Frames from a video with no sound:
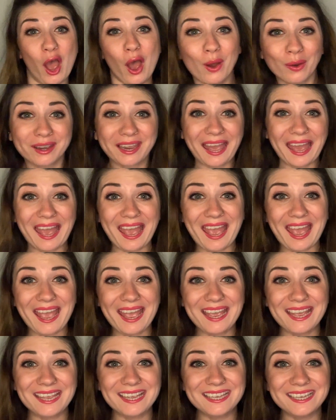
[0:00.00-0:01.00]

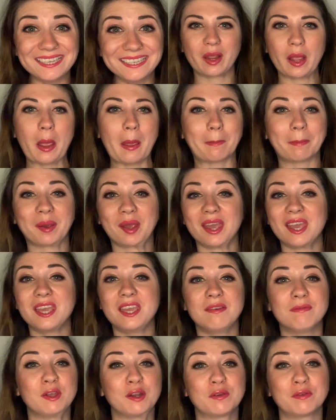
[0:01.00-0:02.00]
Okay, but
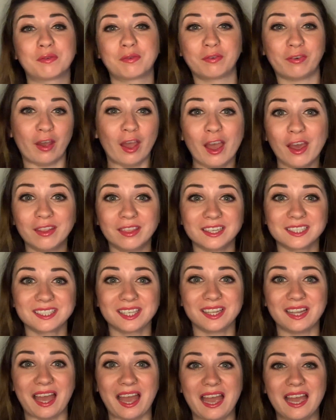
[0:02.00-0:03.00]
even further to
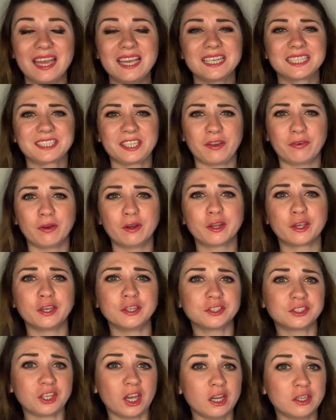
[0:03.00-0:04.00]
that, different
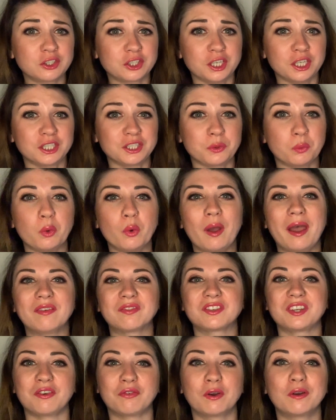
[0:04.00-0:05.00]
conductors will have
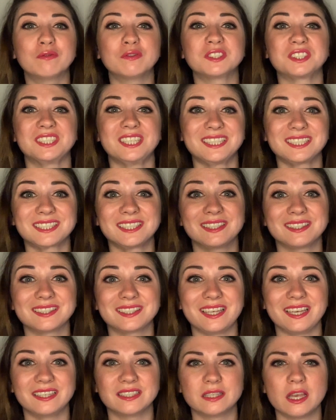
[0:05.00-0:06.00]
different
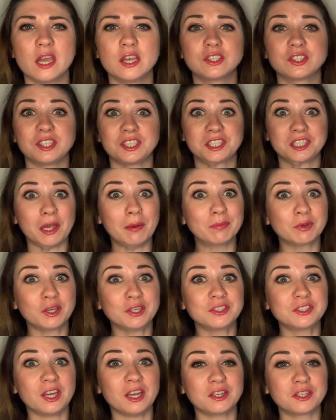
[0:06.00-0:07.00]
resistances, so some
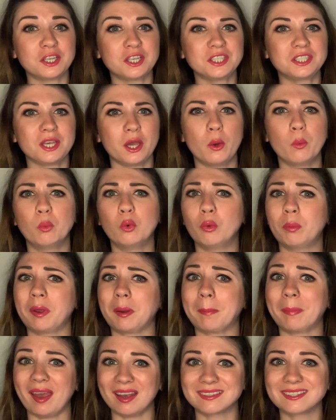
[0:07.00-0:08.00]
conductors will be
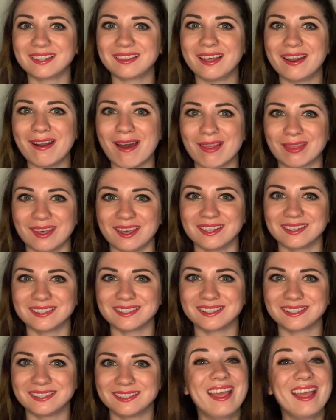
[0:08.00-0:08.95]
better than others.